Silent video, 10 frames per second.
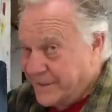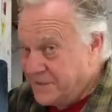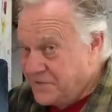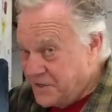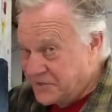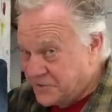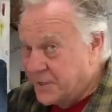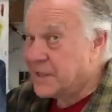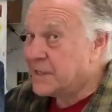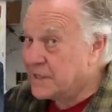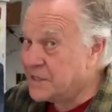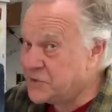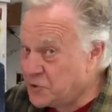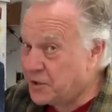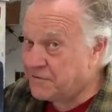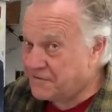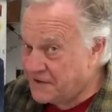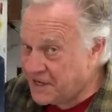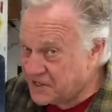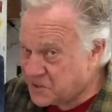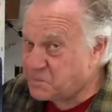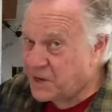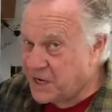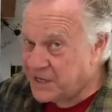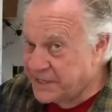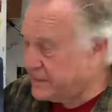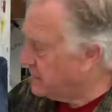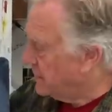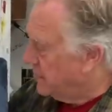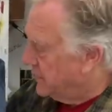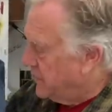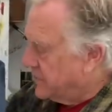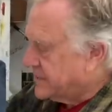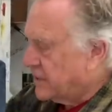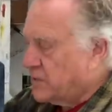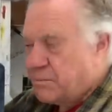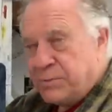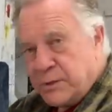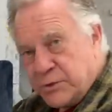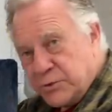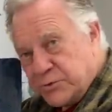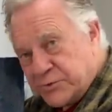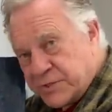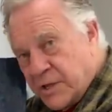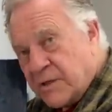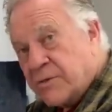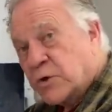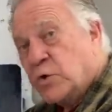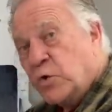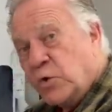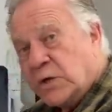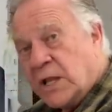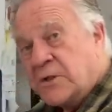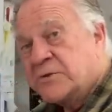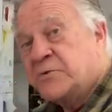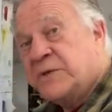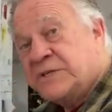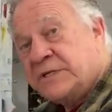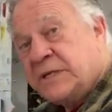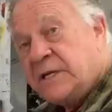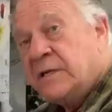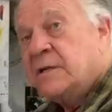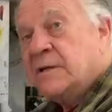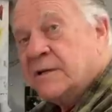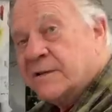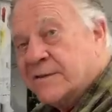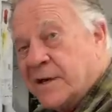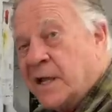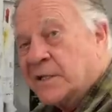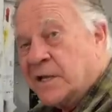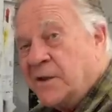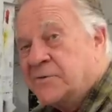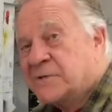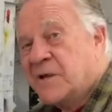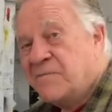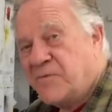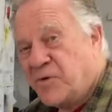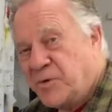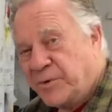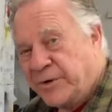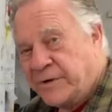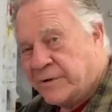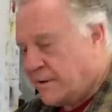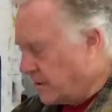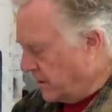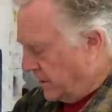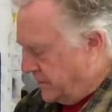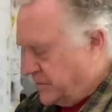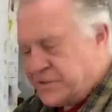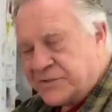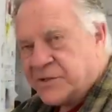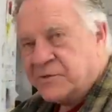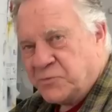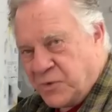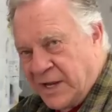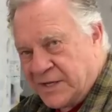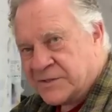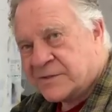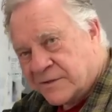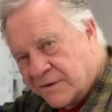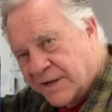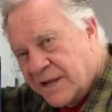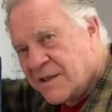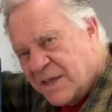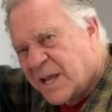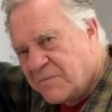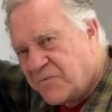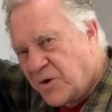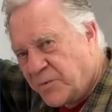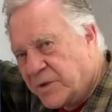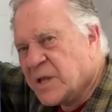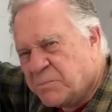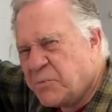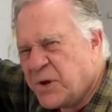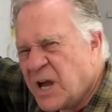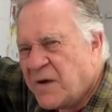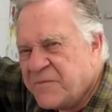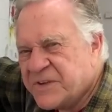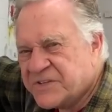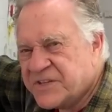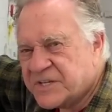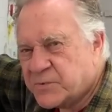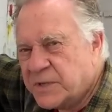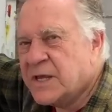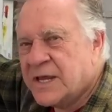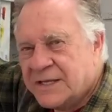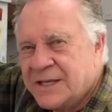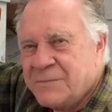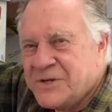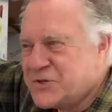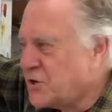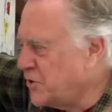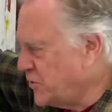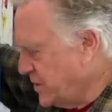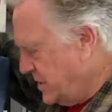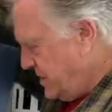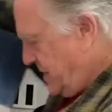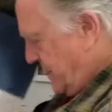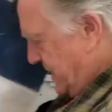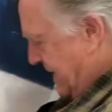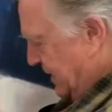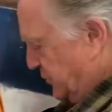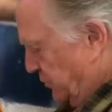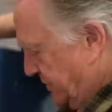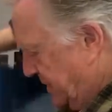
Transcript: in this in your face painting. Notice how the blues, the cool colors recede, the hot colors come forward. Oranges and reds. Okay, they come forward. Pretty obvious in this one. Let me show you an actual